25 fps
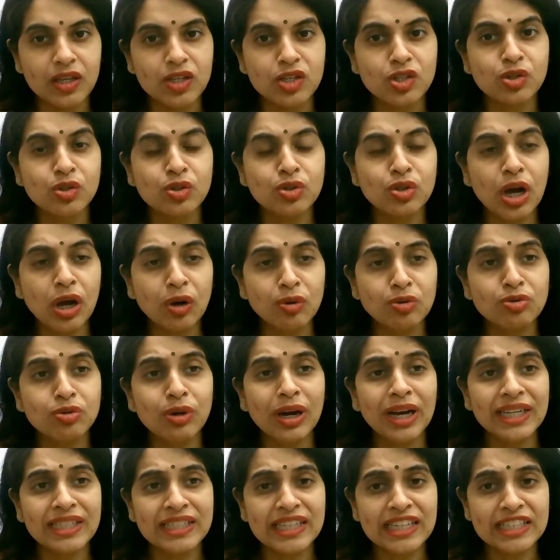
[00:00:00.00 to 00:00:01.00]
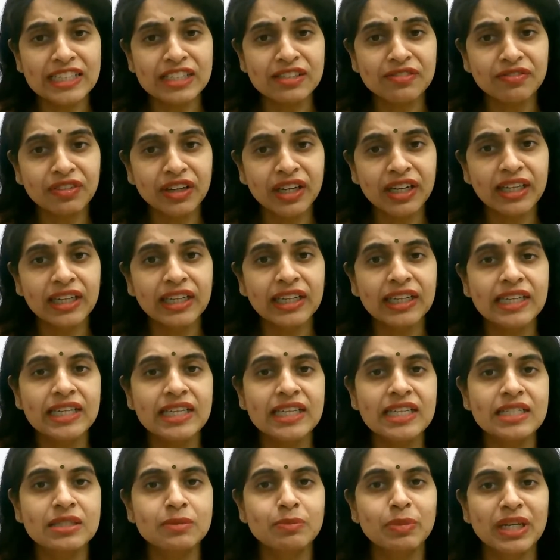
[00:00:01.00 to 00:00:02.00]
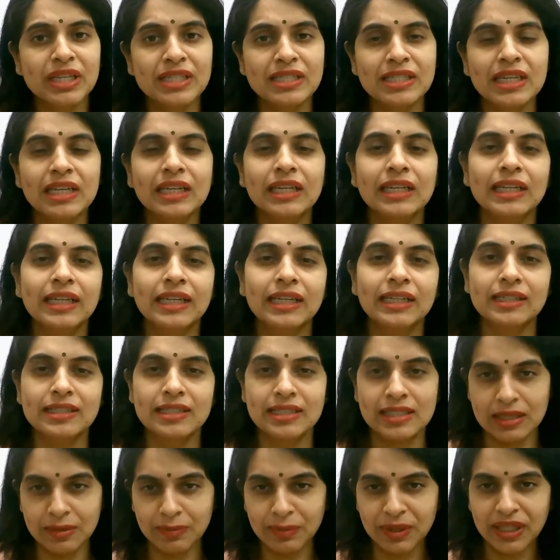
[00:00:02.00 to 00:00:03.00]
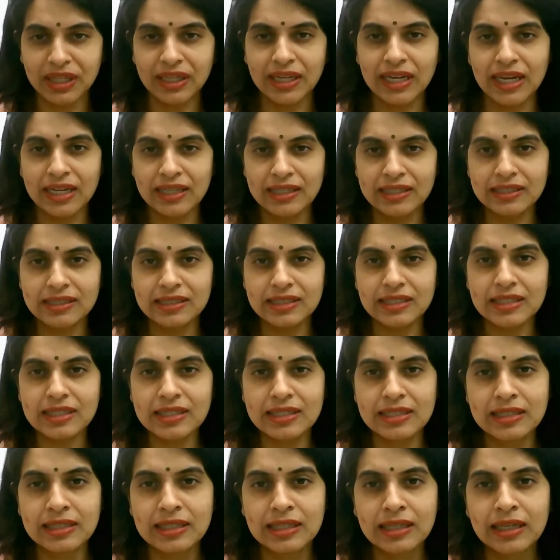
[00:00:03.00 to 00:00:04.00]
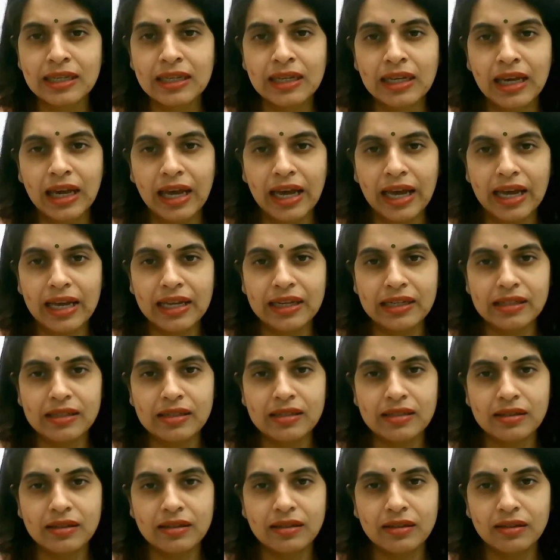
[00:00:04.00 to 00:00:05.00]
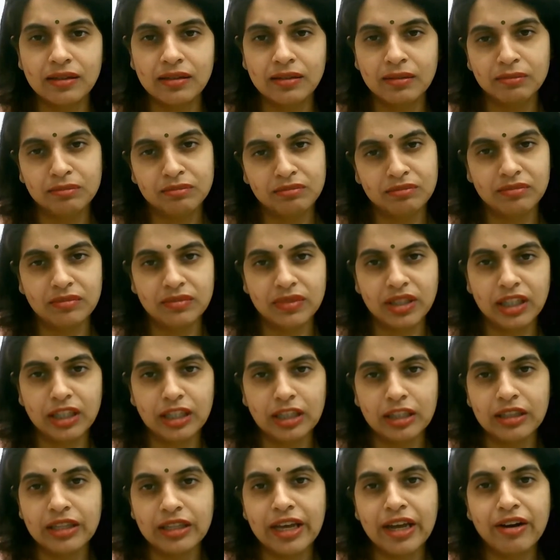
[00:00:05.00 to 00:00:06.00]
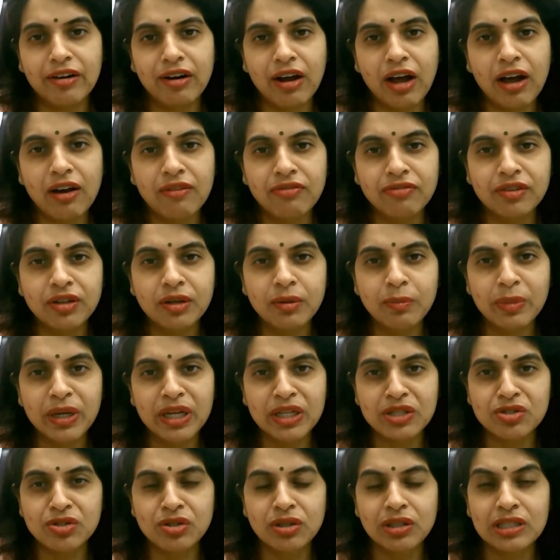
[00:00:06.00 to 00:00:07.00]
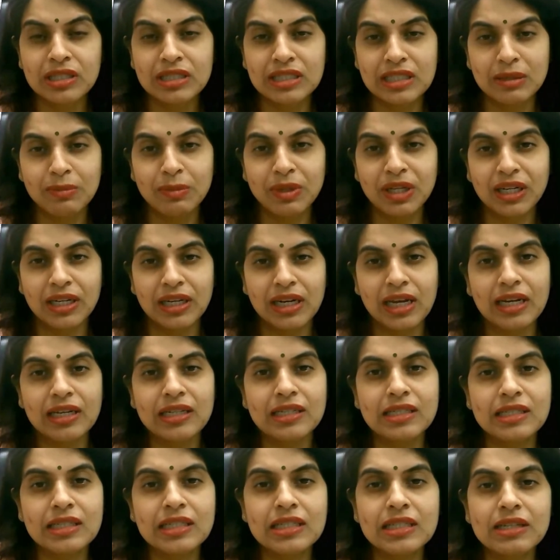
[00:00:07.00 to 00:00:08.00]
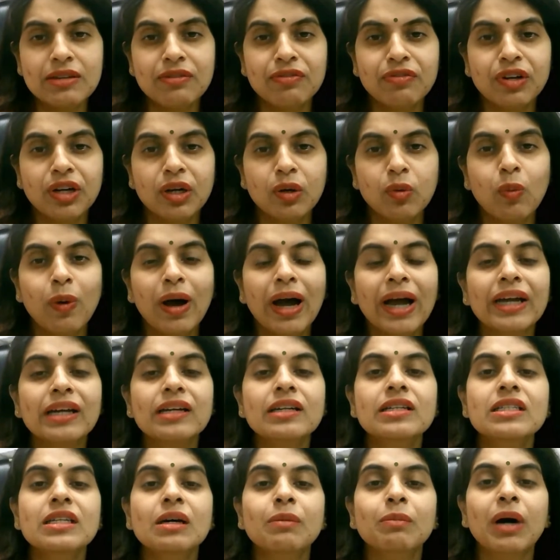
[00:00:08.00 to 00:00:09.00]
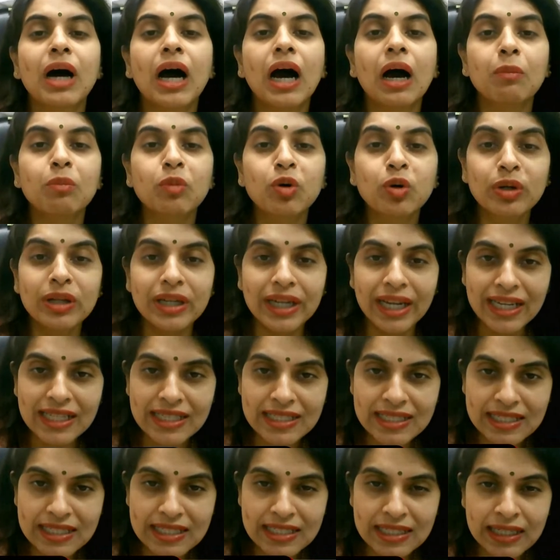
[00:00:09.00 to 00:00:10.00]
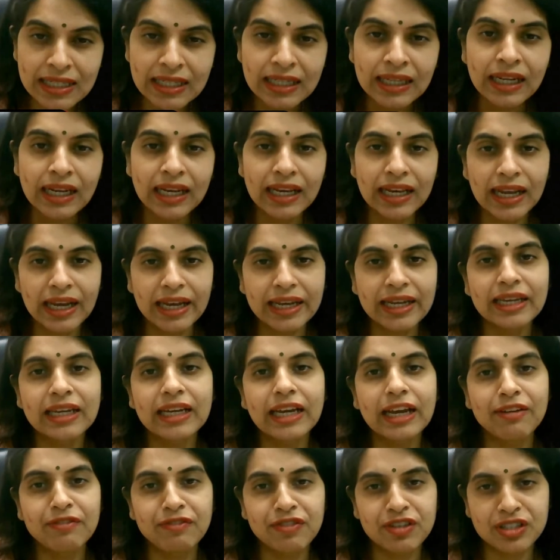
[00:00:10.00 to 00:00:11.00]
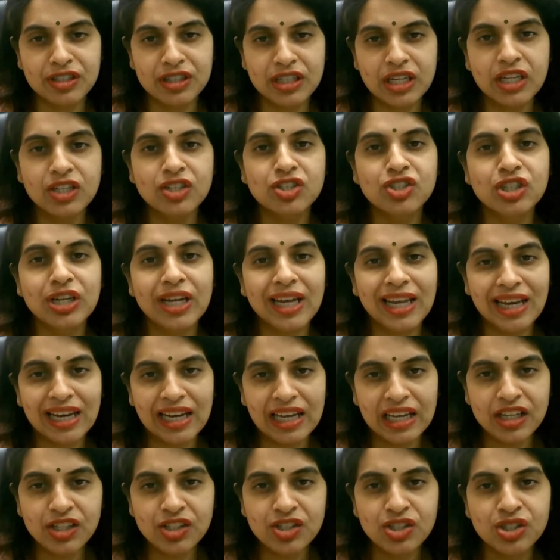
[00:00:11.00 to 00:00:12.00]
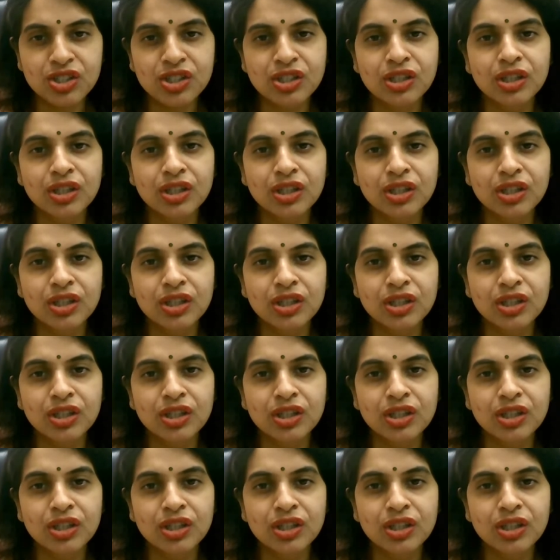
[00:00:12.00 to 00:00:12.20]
So how to identify is basically a semen analysis, and thereafter, based on the semen analysis, it requires some hormone tests like FSH, LH,